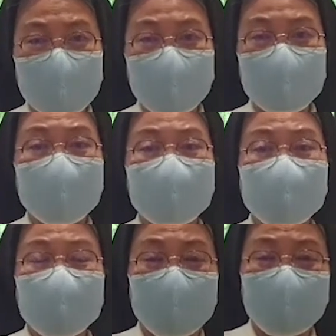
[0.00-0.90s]

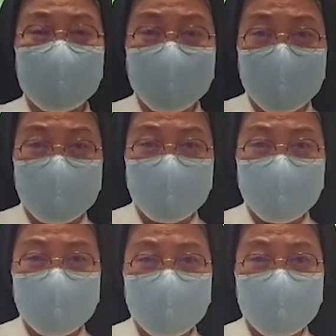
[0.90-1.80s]
Although
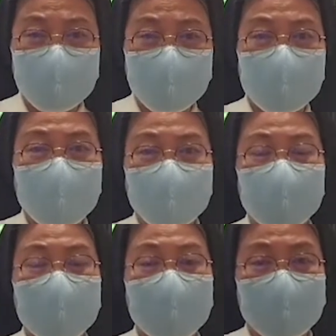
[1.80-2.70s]
we may be able
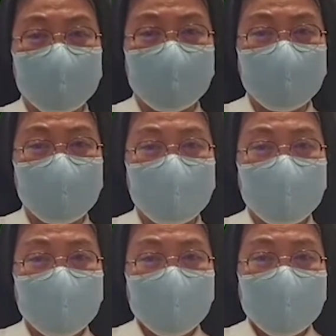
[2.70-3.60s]
to absorb
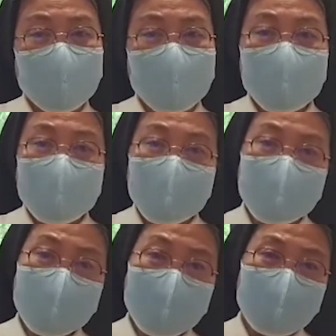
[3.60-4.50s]
some
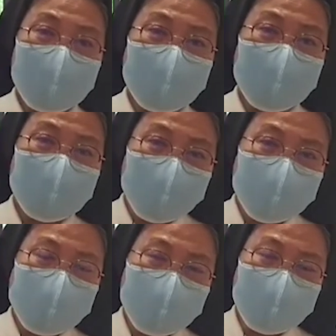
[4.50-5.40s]
from what we
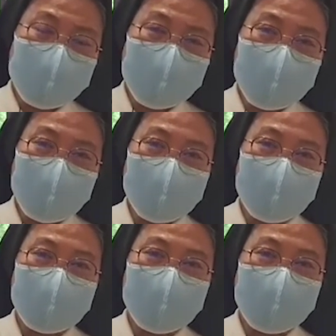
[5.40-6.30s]
hear
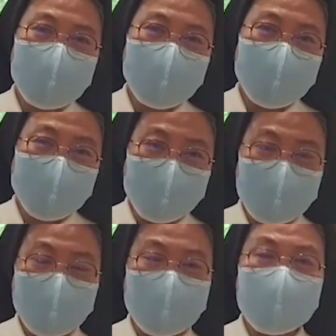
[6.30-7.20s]
in our
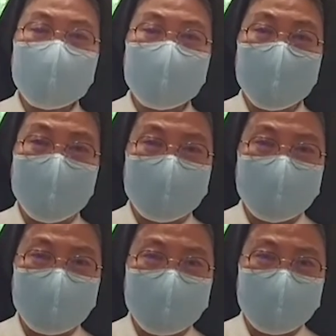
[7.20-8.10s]
YouTube
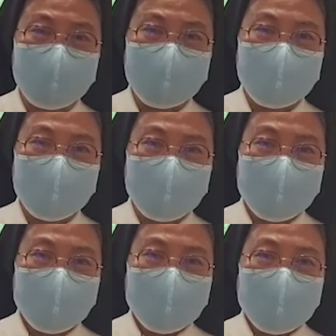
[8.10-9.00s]

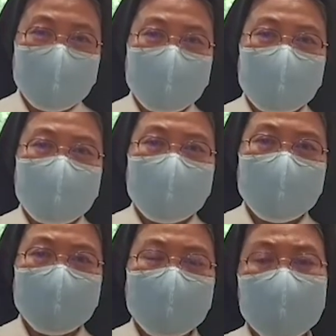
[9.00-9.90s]
or in the
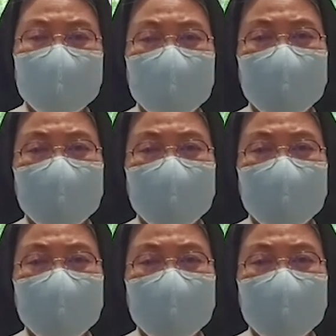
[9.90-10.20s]
internet.